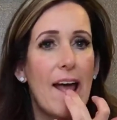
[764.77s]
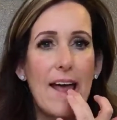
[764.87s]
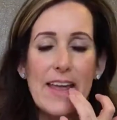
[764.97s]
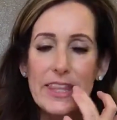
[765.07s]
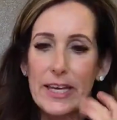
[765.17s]

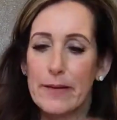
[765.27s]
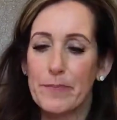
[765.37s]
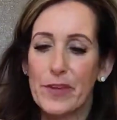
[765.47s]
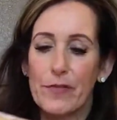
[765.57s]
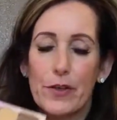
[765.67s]
And then
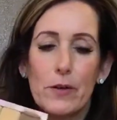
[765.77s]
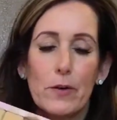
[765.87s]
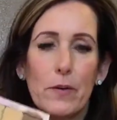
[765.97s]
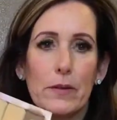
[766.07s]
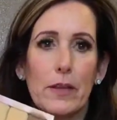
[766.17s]
if
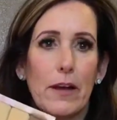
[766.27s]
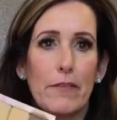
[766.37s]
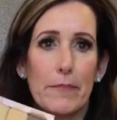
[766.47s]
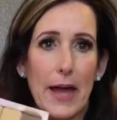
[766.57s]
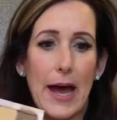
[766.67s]
you love
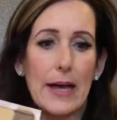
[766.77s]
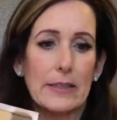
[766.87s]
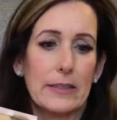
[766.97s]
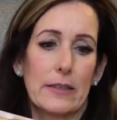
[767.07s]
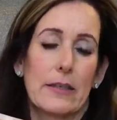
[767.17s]

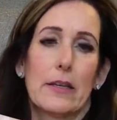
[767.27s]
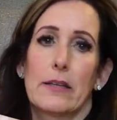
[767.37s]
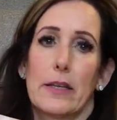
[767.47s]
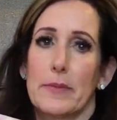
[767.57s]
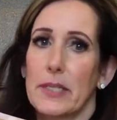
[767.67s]
matte
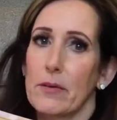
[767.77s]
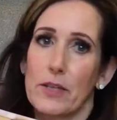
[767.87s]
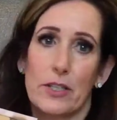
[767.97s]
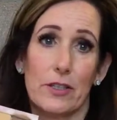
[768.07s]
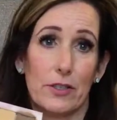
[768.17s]
lipstick,
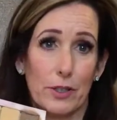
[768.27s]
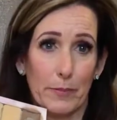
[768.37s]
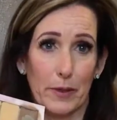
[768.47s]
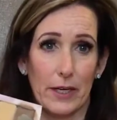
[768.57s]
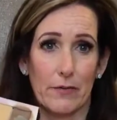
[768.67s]
which is
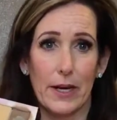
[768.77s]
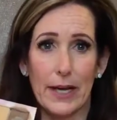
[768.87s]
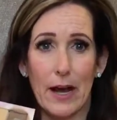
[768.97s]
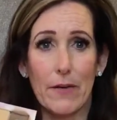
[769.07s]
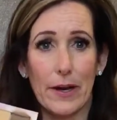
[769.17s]
super in right
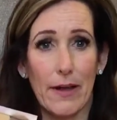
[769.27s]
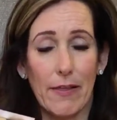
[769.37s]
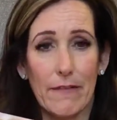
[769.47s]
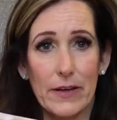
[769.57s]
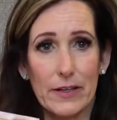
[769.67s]
now, and I
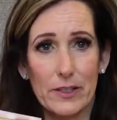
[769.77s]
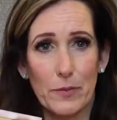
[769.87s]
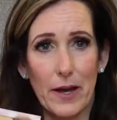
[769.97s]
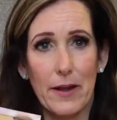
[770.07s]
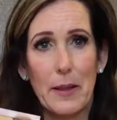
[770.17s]
love it as
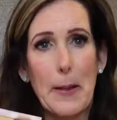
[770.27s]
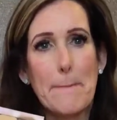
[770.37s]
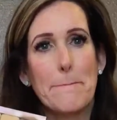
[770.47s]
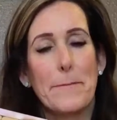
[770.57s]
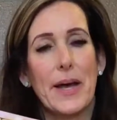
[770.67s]
well,
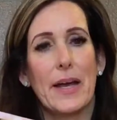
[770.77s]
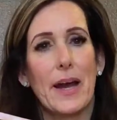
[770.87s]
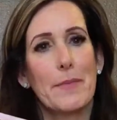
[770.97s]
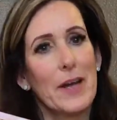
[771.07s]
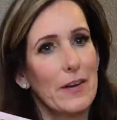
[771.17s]
but
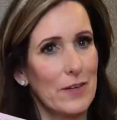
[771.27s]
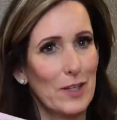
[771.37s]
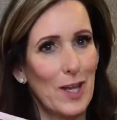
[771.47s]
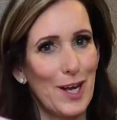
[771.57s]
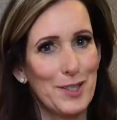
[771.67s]
I'm kind of a
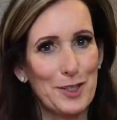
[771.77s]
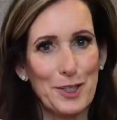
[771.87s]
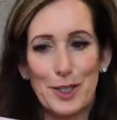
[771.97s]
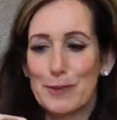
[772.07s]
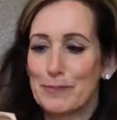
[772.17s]
gloss
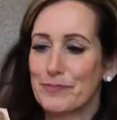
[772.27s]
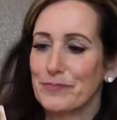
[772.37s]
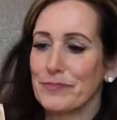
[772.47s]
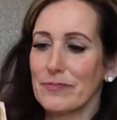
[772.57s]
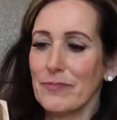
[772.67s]
girl.
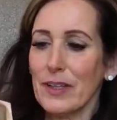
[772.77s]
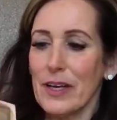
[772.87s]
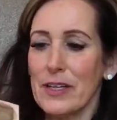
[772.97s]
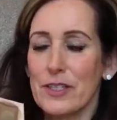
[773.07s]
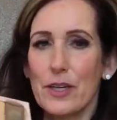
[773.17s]

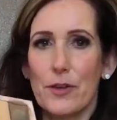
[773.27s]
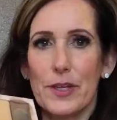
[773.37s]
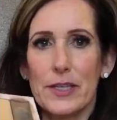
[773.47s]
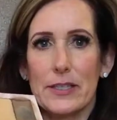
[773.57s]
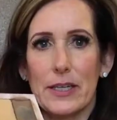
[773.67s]
And so
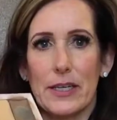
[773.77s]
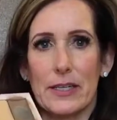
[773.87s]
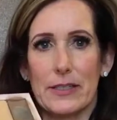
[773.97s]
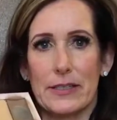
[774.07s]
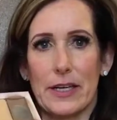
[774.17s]
this
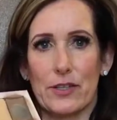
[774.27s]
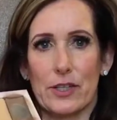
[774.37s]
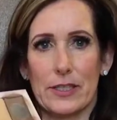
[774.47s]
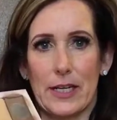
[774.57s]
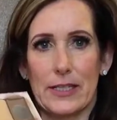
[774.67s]
is
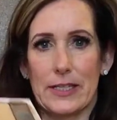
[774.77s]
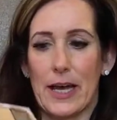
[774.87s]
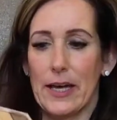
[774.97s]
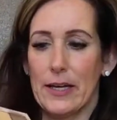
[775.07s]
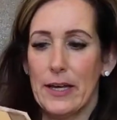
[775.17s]
Desert
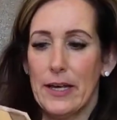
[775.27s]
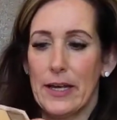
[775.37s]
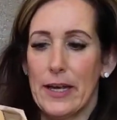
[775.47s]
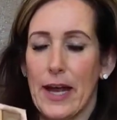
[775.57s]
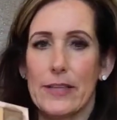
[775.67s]
Sunset.
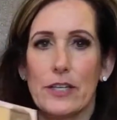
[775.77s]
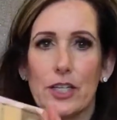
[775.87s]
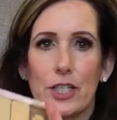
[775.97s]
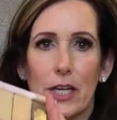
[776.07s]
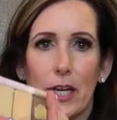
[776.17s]
It has a
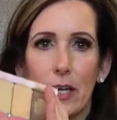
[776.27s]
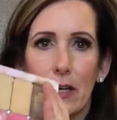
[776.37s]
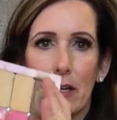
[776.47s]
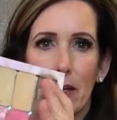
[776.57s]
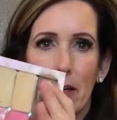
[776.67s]

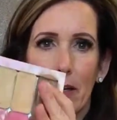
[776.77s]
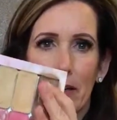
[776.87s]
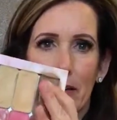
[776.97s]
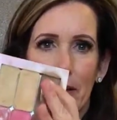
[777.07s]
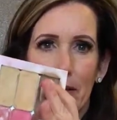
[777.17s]
sheen.
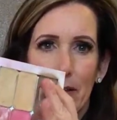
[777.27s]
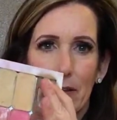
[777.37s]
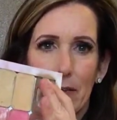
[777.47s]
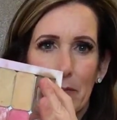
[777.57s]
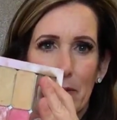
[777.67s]
I think
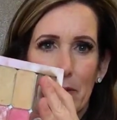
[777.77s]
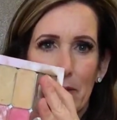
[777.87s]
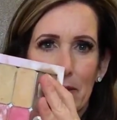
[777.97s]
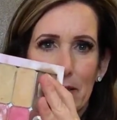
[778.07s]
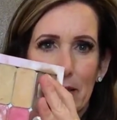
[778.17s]
that maybe you
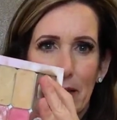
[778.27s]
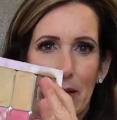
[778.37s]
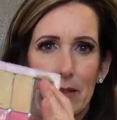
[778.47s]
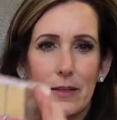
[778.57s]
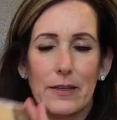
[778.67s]
can see that.